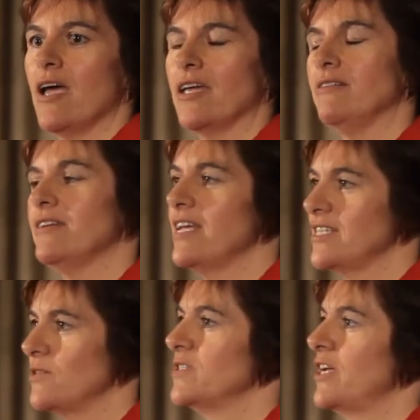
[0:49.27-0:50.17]
And
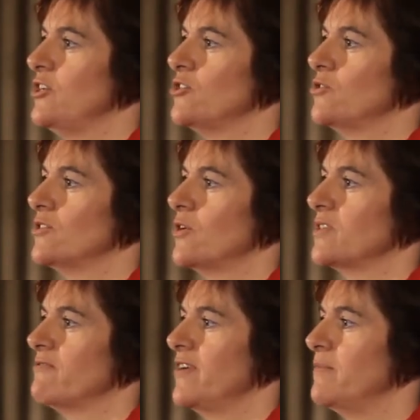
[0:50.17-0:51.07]
yes, it was unusual because I
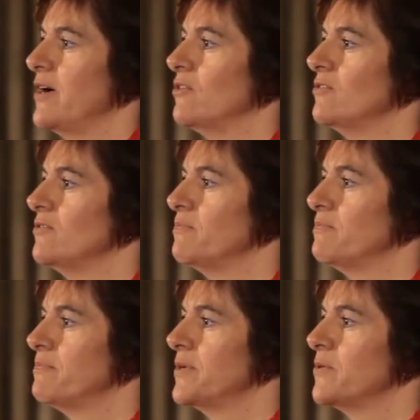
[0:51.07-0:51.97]
was a female,
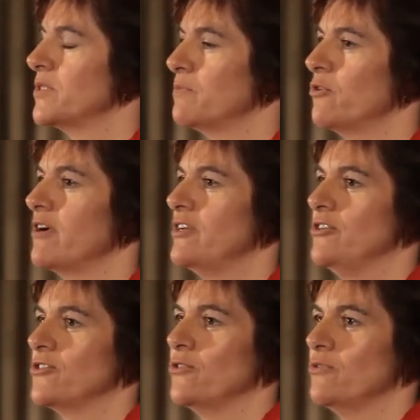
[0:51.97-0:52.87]
but it was more
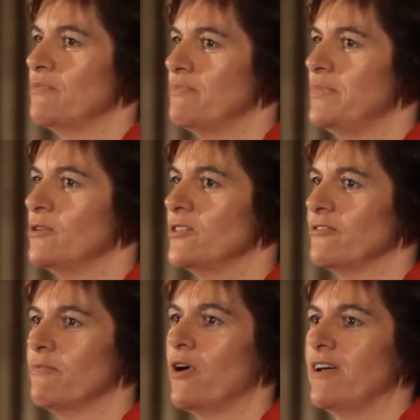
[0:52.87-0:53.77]
unusual because
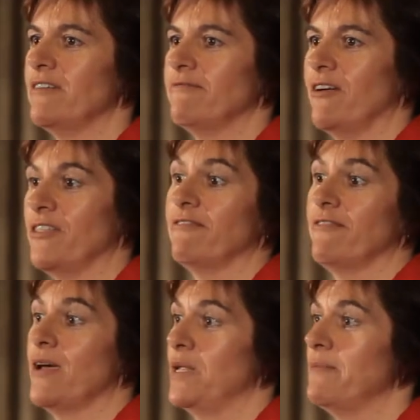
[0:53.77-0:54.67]
of my, I think,
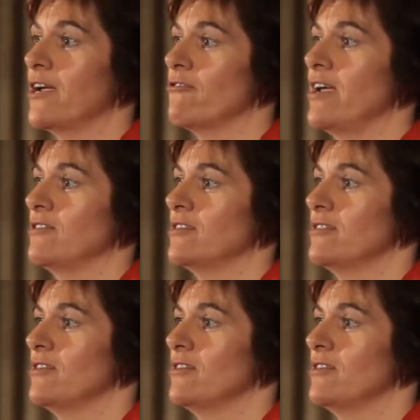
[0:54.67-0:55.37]
family background.